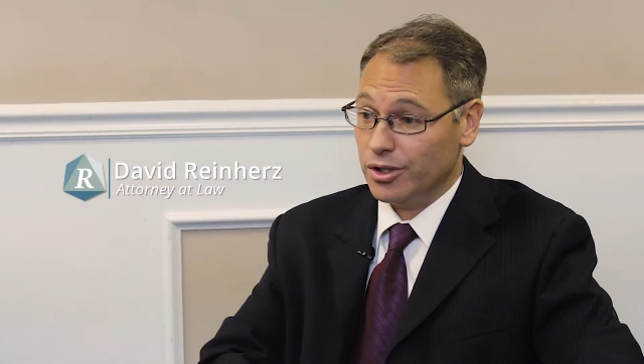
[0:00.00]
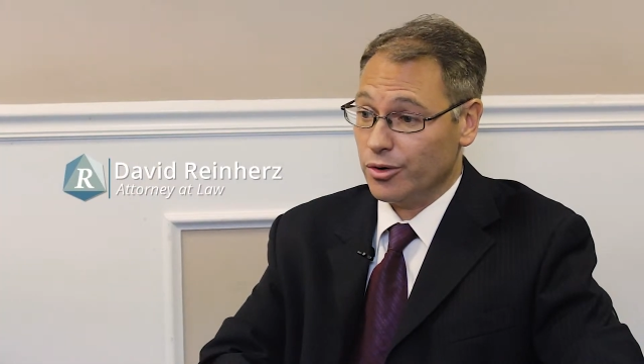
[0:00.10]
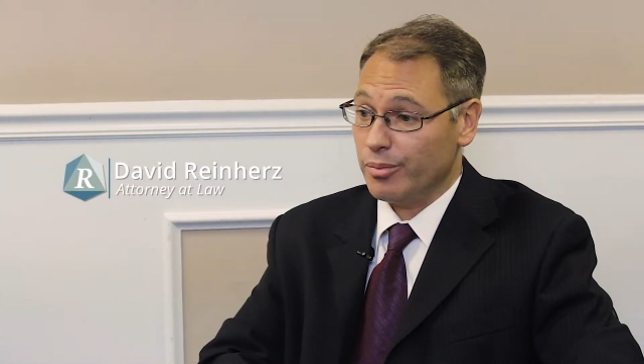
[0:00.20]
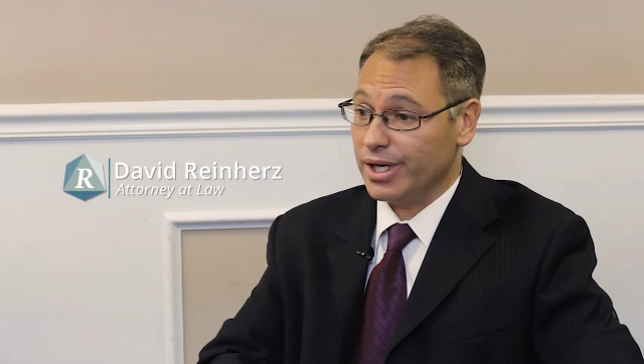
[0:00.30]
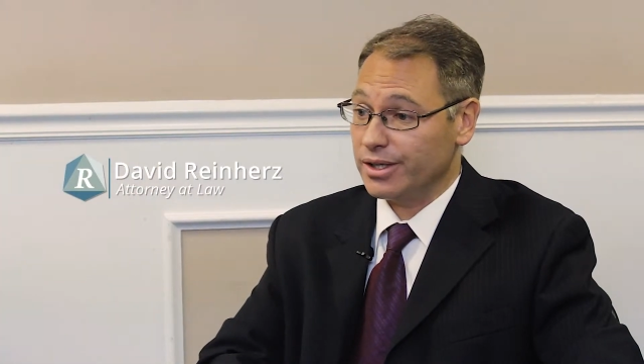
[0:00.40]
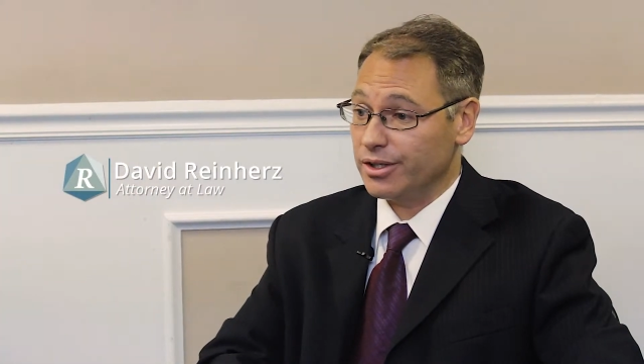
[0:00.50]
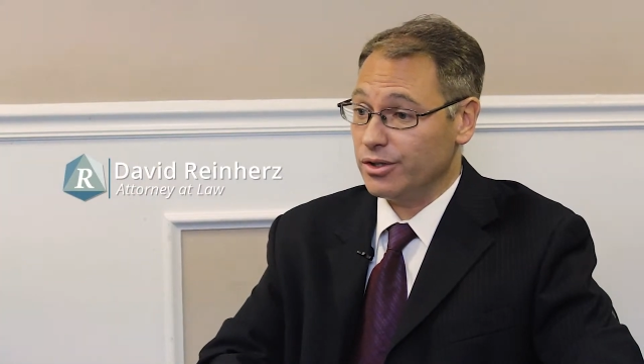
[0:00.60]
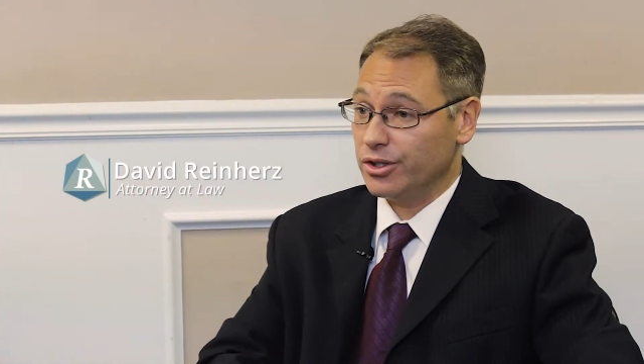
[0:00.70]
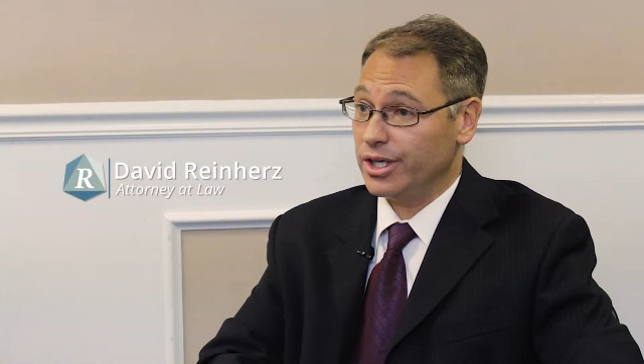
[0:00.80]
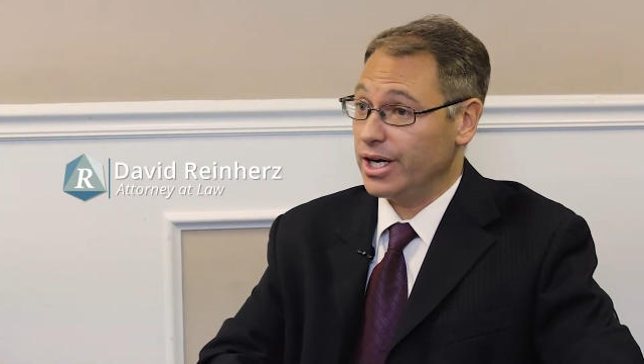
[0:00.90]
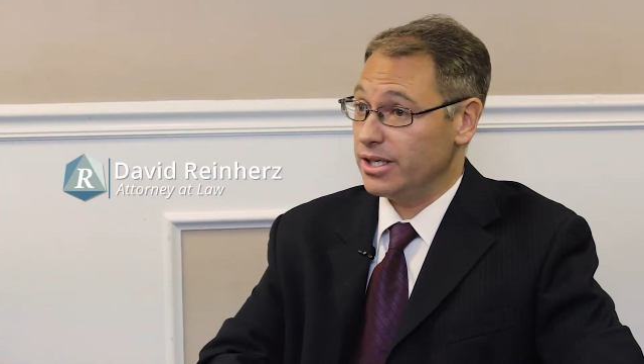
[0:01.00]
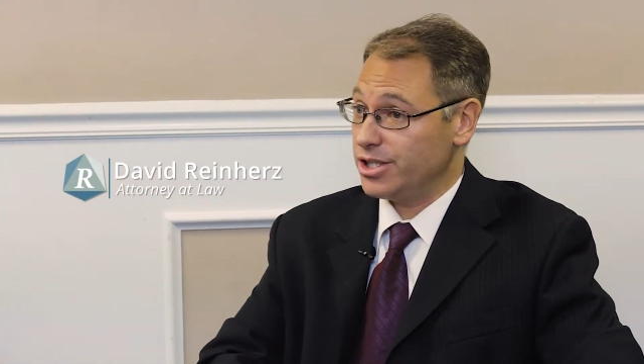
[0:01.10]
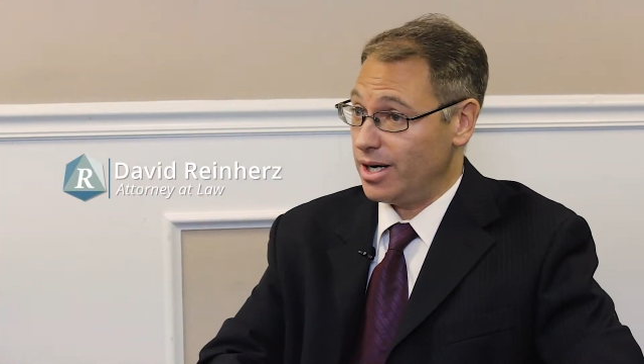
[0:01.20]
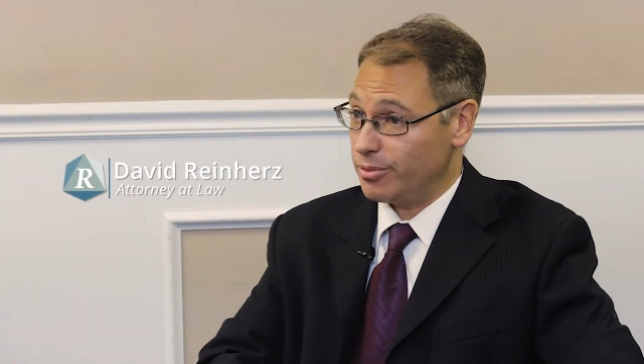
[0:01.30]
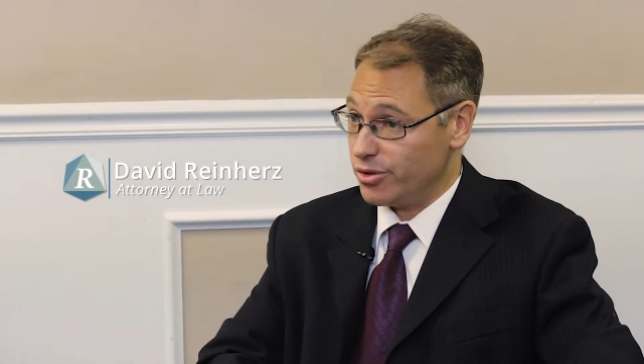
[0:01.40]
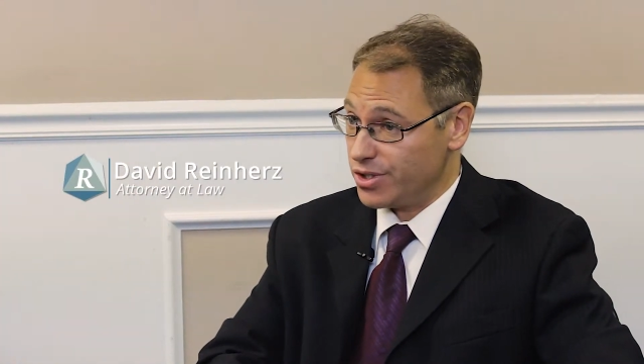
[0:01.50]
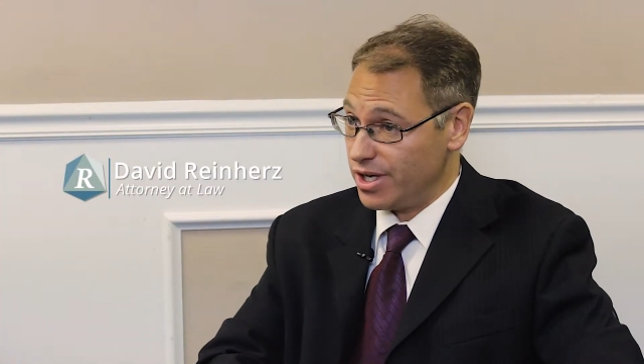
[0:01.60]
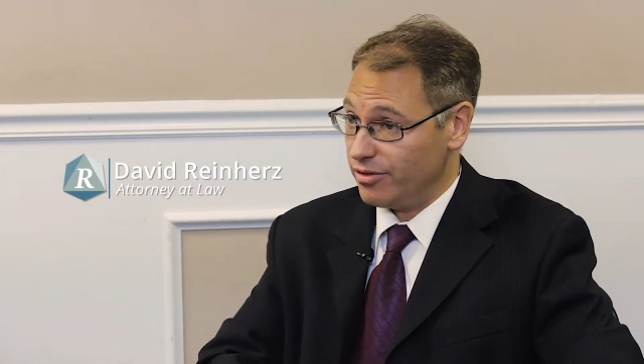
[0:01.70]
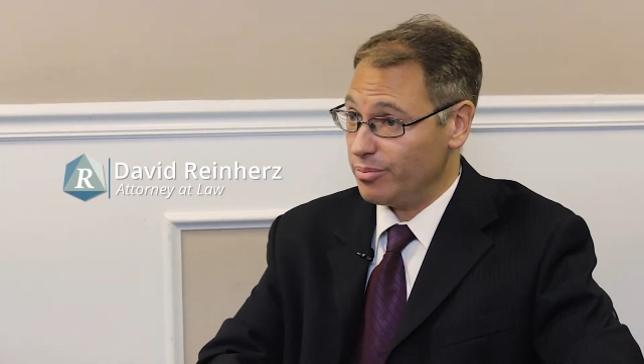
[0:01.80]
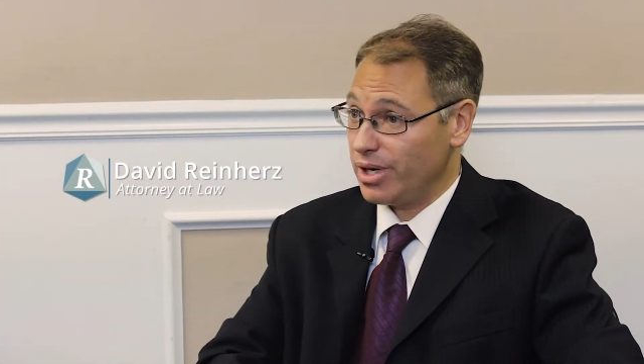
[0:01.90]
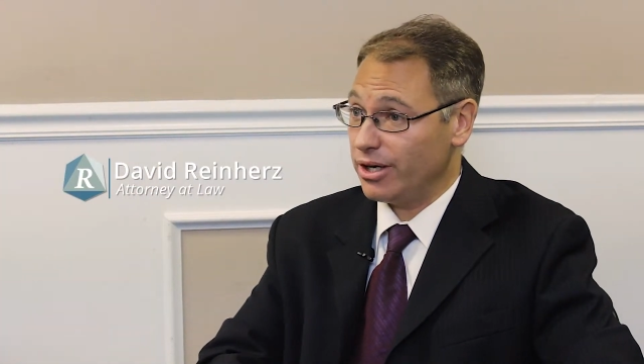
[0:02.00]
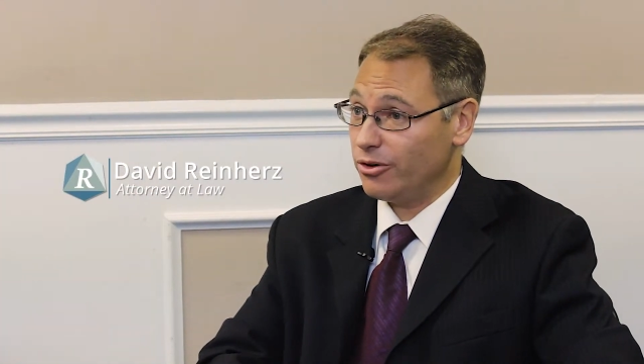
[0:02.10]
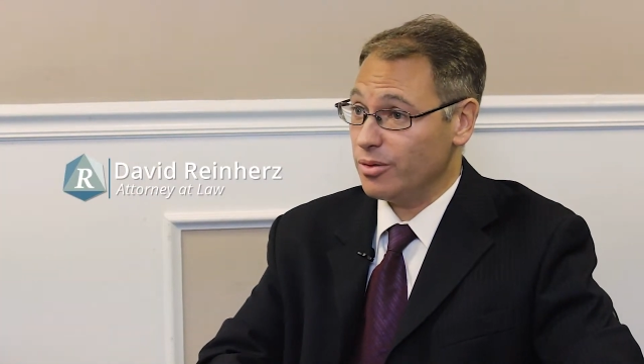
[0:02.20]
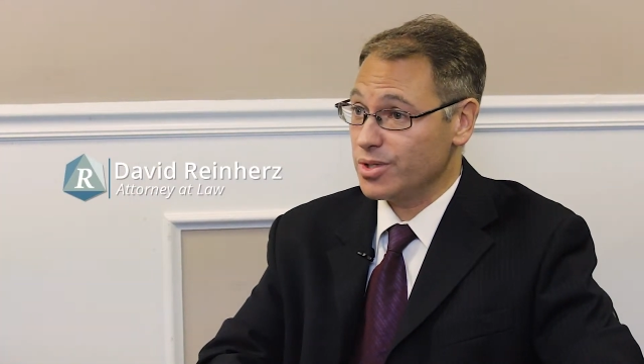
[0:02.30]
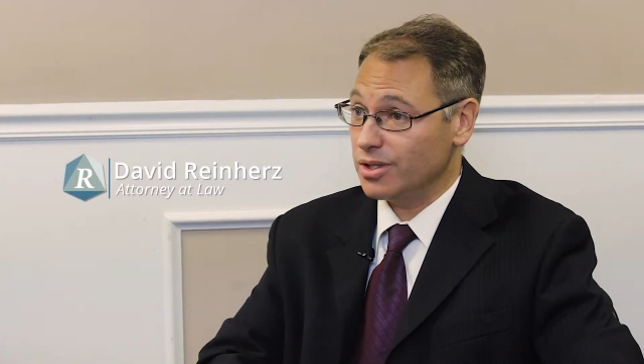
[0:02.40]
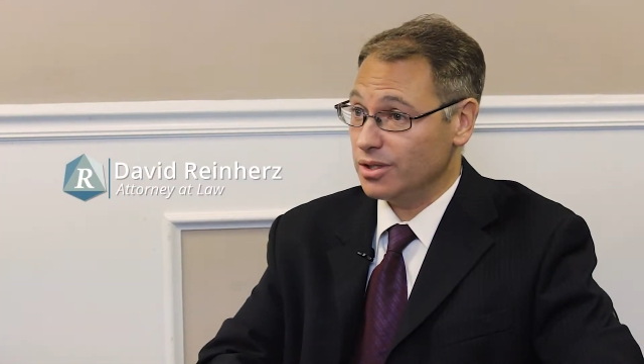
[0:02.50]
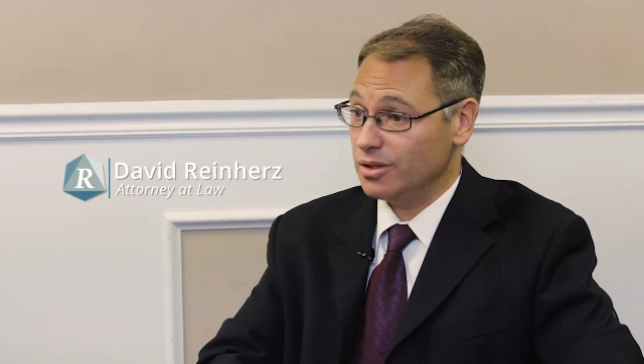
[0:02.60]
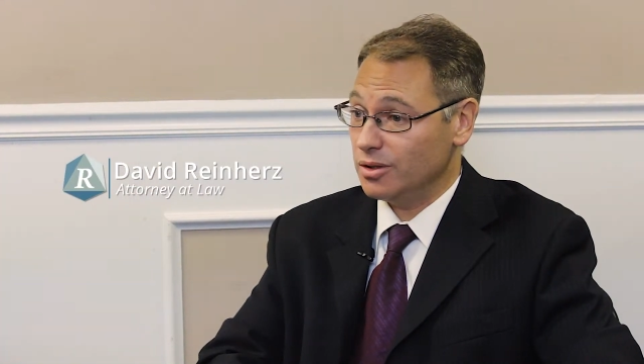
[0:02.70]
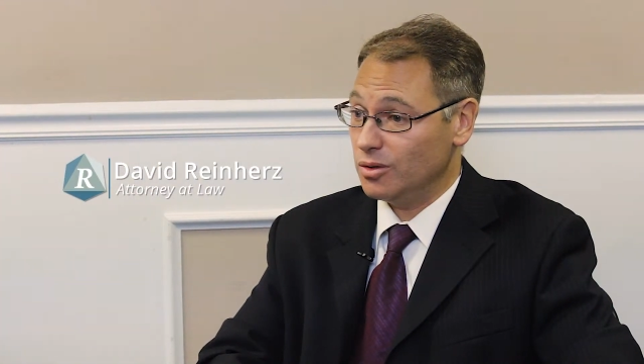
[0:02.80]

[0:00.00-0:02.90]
you're mainly looking at a Chapter 7 bankruptcy,